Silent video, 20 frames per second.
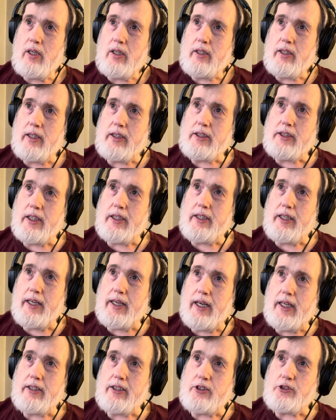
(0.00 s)
they said they
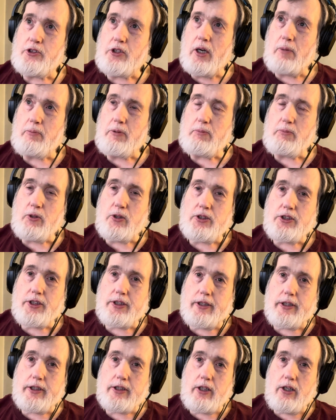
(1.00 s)
had to drop the more
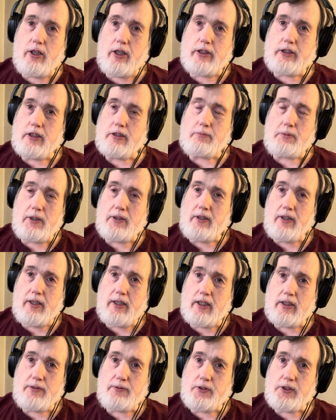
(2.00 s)
serious causes
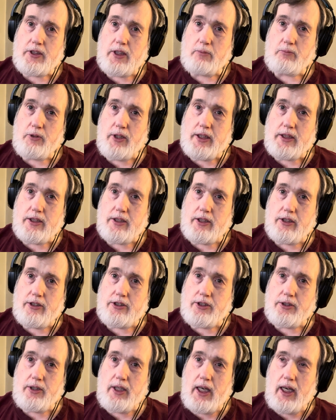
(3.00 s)
because for some reason the
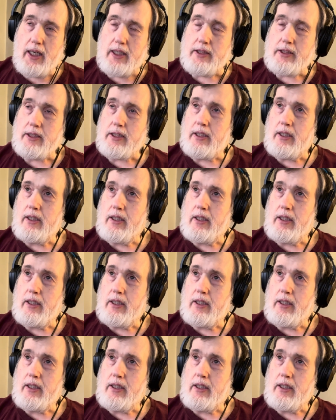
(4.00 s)
2 guys